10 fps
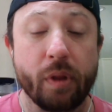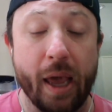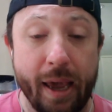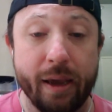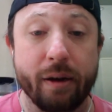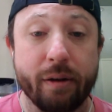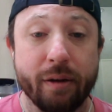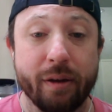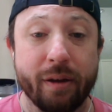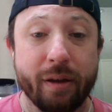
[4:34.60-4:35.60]
And
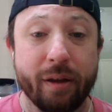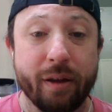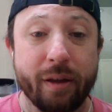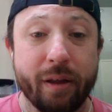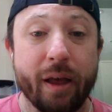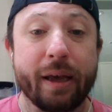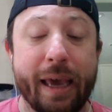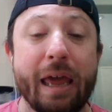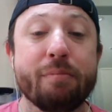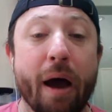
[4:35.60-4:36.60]

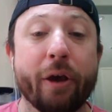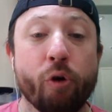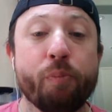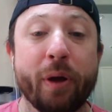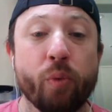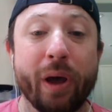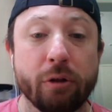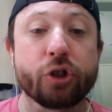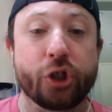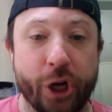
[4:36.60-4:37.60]
can Michael
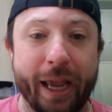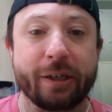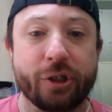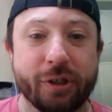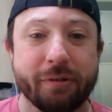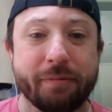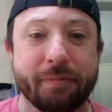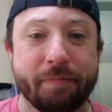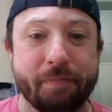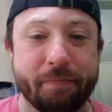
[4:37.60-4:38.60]
Bidwill change?
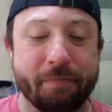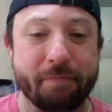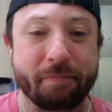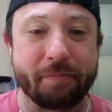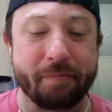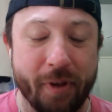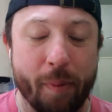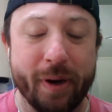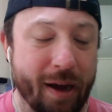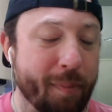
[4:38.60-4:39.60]
I'm
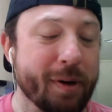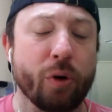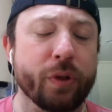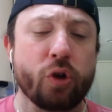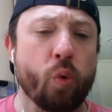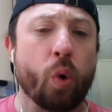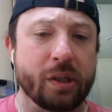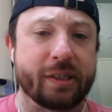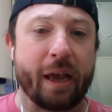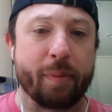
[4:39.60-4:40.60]
gonna only do one
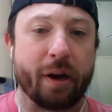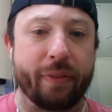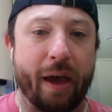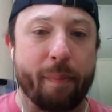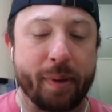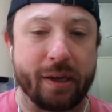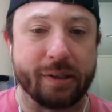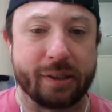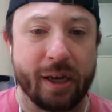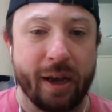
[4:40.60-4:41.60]
segment on that
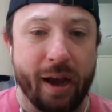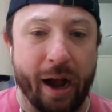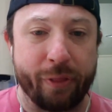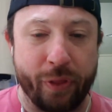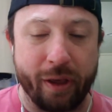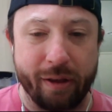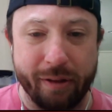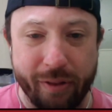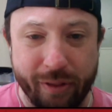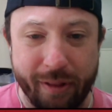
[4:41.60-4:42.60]
because I think,
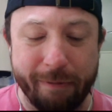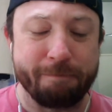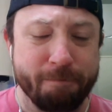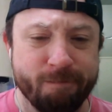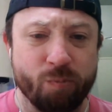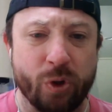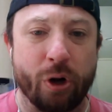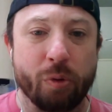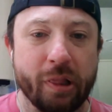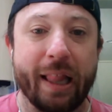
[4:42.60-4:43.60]
you
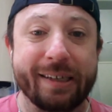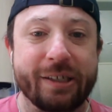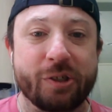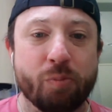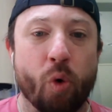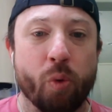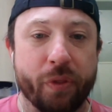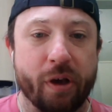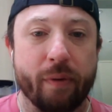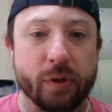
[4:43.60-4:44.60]
know, less is more with a
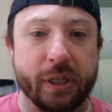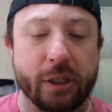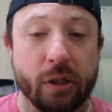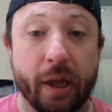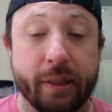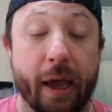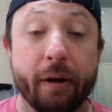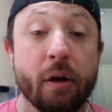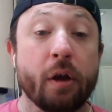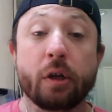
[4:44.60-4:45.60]
conversation like that.
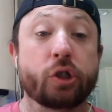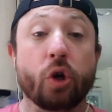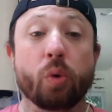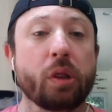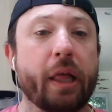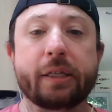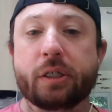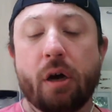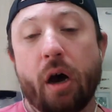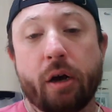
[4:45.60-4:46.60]
So let's
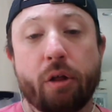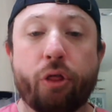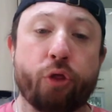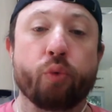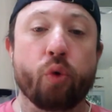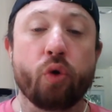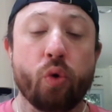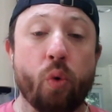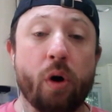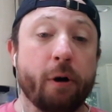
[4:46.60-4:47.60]
talk
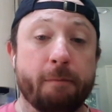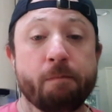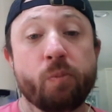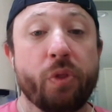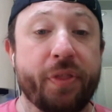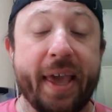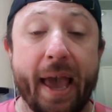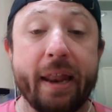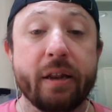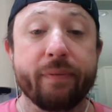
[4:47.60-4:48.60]
through the
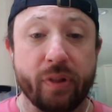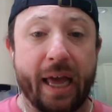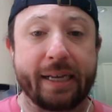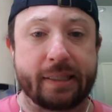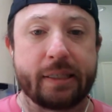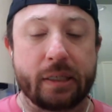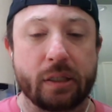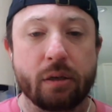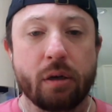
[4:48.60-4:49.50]
end of last season.